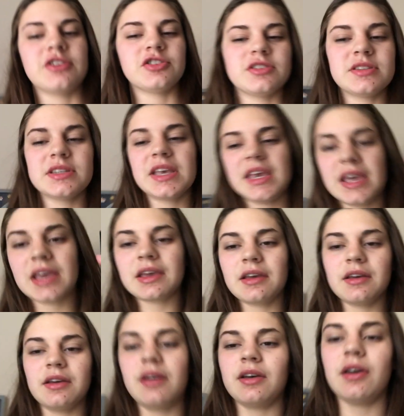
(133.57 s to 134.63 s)
it's just like,
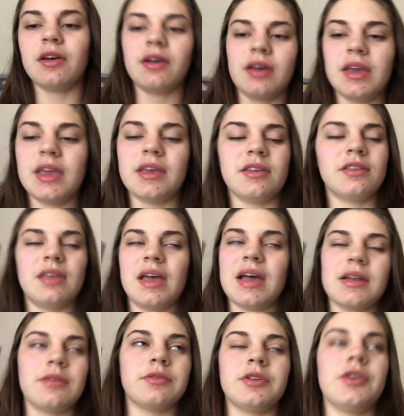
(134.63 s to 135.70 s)
I
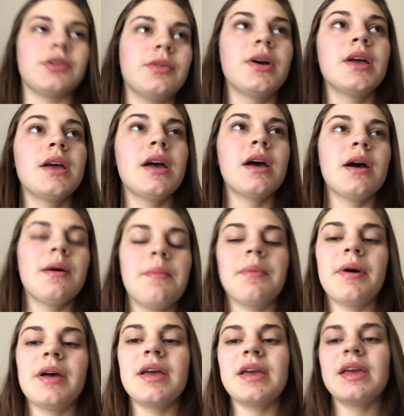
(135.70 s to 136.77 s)
don't know.
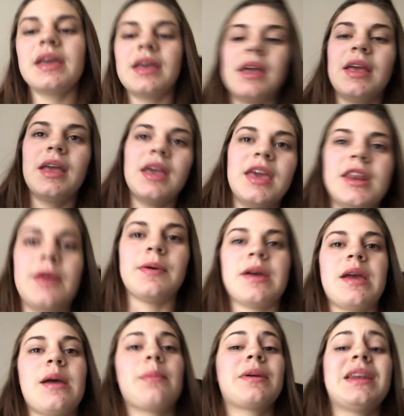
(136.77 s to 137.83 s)
But
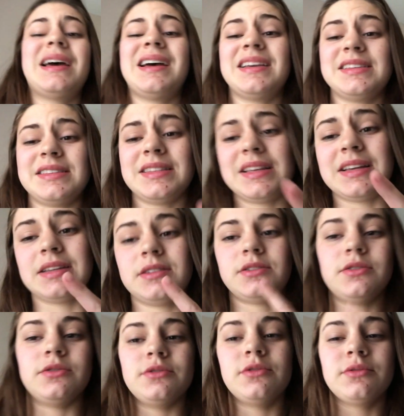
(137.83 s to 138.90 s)
anyway, I'm gonna ice that
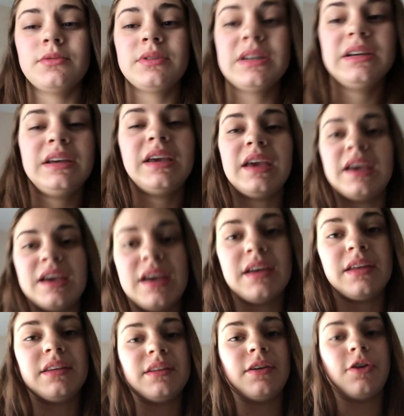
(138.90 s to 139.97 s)
too
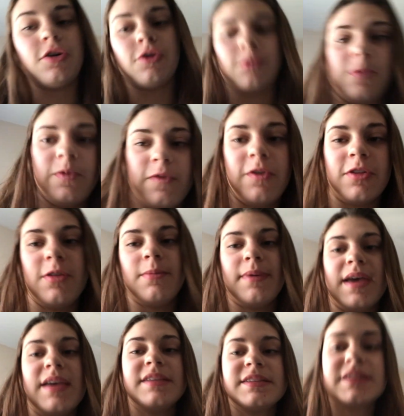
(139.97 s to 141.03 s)
and hope for the
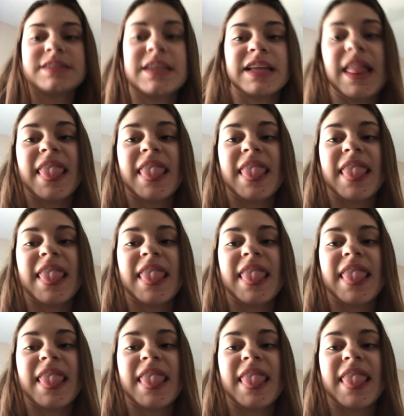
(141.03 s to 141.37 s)
best.